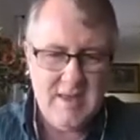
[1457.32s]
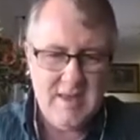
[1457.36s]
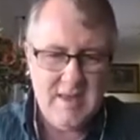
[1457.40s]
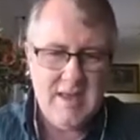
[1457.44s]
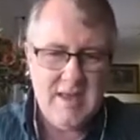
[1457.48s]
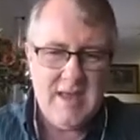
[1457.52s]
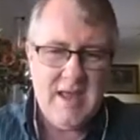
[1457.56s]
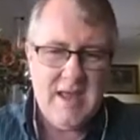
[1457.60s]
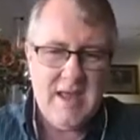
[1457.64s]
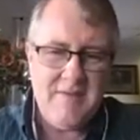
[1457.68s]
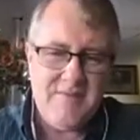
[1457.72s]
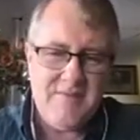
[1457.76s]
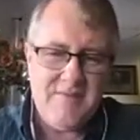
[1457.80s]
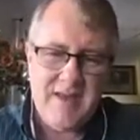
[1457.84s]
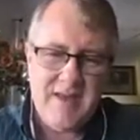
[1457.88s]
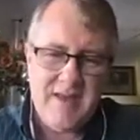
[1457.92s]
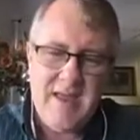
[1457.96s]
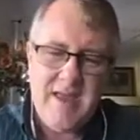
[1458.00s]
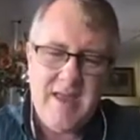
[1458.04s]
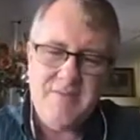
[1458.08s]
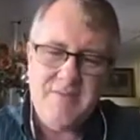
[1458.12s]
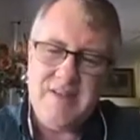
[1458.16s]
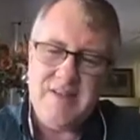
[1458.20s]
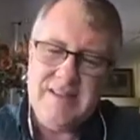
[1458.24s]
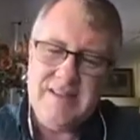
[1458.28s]
If
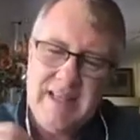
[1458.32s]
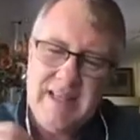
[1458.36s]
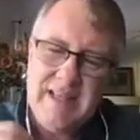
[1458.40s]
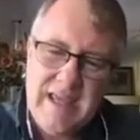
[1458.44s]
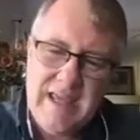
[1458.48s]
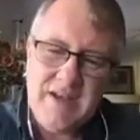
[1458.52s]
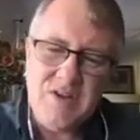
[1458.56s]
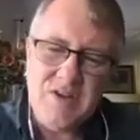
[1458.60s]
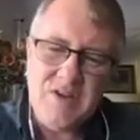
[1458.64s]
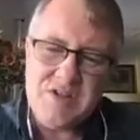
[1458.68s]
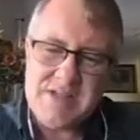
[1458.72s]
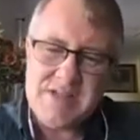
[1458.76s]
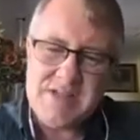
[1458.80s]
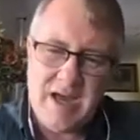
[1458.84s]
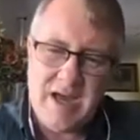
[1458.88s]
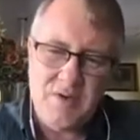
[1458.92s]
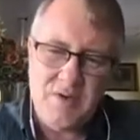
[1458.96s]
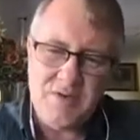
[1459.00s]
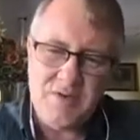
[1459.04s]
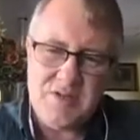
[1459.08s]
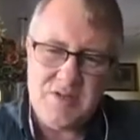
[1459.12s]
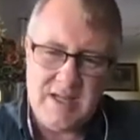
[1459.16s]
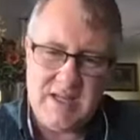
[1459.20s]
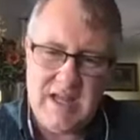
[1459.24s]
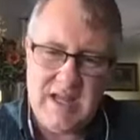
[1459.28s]
a leader's
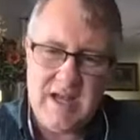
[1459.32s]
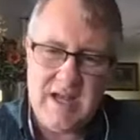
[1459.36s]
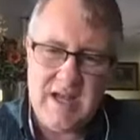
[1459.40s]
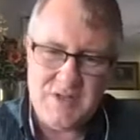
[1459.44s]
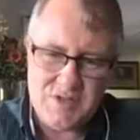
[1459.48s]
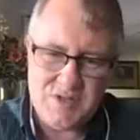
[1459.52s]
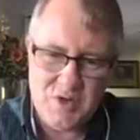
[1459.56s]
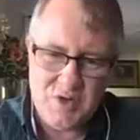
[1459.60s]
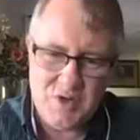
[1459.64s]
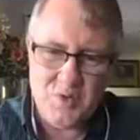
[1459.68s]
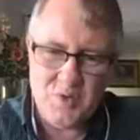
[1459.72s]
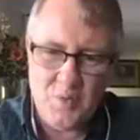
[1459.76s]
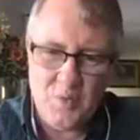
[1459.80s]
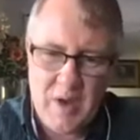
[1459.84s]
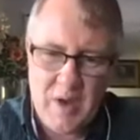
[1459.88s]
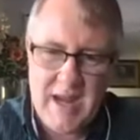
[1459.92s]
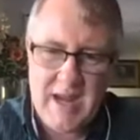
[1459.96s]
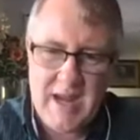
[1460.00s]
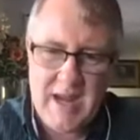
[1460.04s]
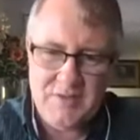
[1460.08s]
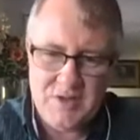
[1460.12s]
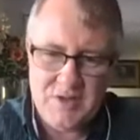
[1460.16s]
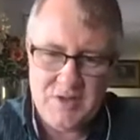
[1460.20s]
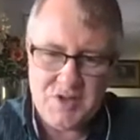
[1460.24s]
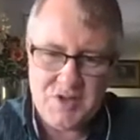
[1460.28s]
out to get his own
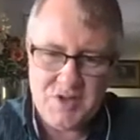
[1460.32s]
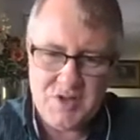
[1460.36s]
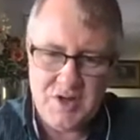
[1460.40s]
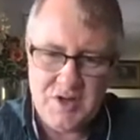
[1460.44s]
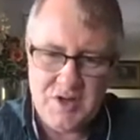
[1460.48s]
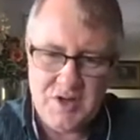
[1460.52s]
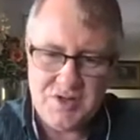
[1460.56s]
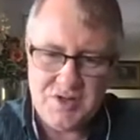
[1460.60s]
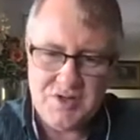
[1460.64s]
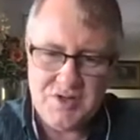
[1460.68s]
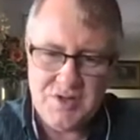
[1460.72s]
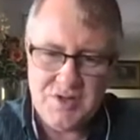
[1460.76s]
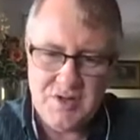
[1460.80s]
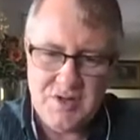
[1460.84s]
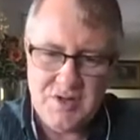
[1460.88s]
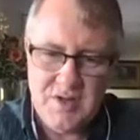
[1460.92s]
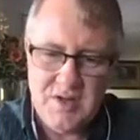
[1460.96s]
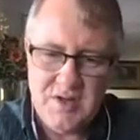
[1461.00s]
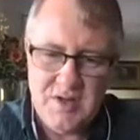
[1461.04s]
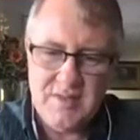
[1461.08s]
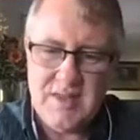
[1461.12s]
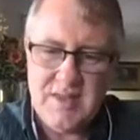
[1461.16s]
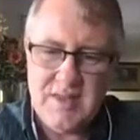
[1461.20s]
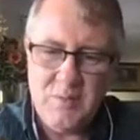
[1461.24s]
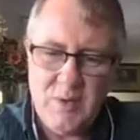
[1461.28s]
way in the church,
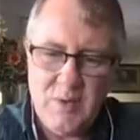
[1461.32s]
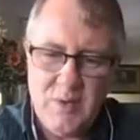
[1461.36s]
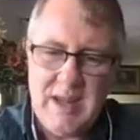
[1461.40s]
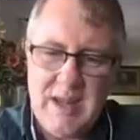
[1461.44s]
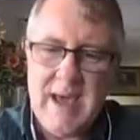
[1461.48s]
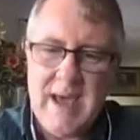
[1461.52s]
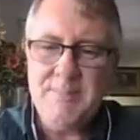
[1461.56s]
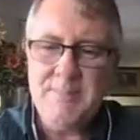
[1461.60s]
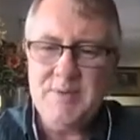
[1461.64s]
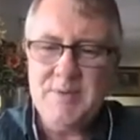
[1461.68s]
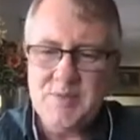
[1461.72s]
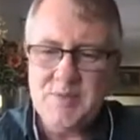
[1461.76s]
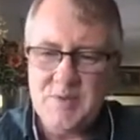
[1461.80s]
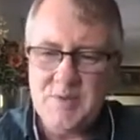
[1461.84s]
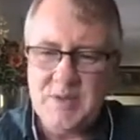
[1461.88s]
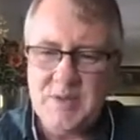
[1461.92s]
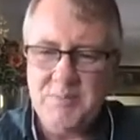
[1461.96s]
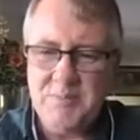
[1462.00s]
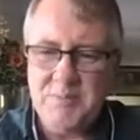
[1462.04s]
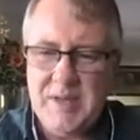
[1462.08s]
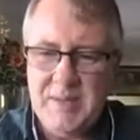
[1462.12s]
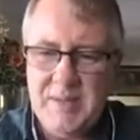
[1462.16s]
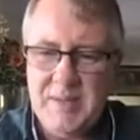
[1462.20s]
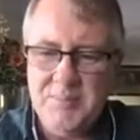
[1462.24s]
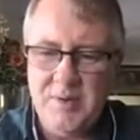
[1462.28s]
then what happens with the
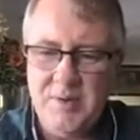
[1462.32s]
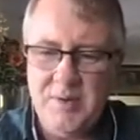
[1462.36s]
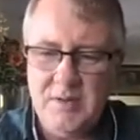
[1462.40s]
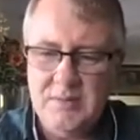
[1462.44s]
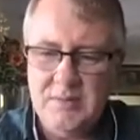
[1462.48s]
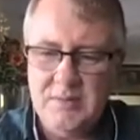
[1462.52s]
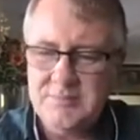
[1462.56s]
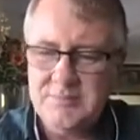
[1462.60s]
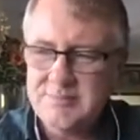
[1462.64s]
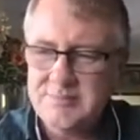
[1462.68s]
people?